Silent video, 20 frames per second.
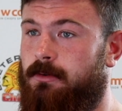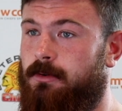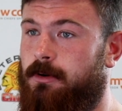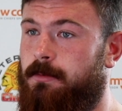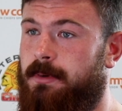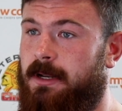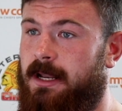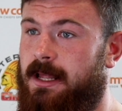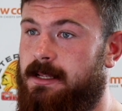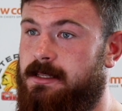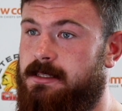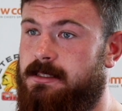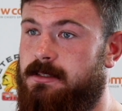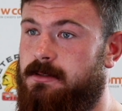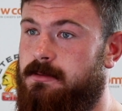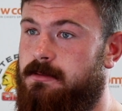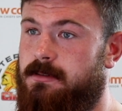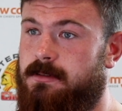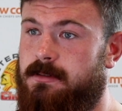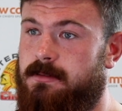group of lads.
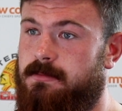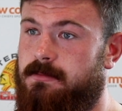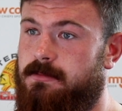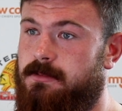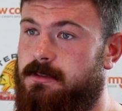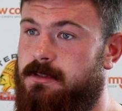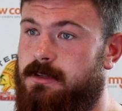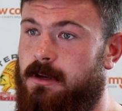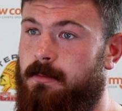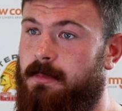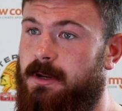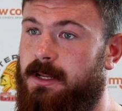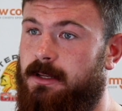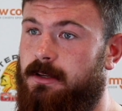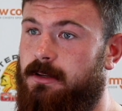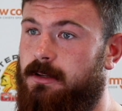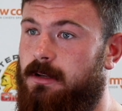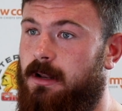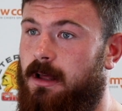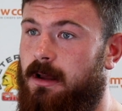It's so many
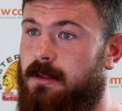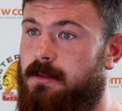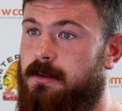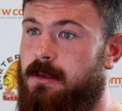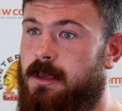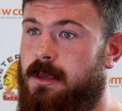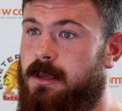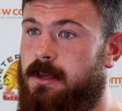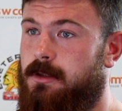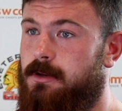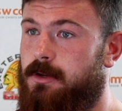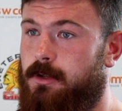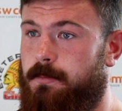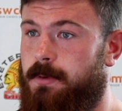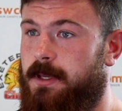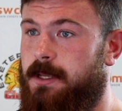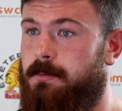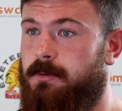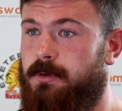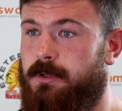good like new
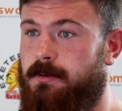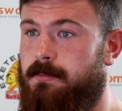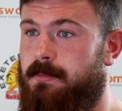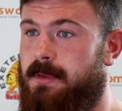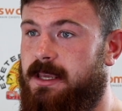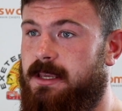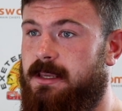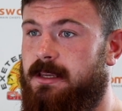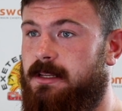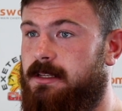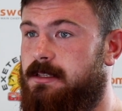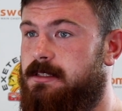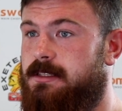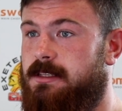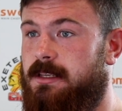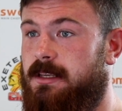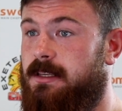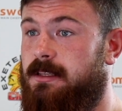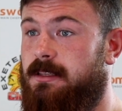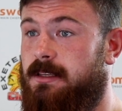people you meet, and it's
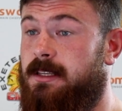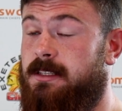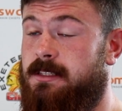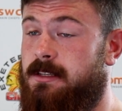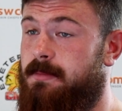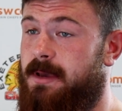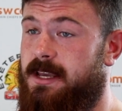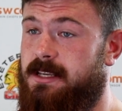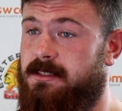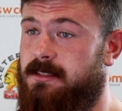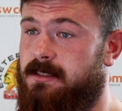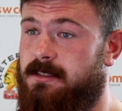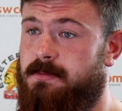an amazing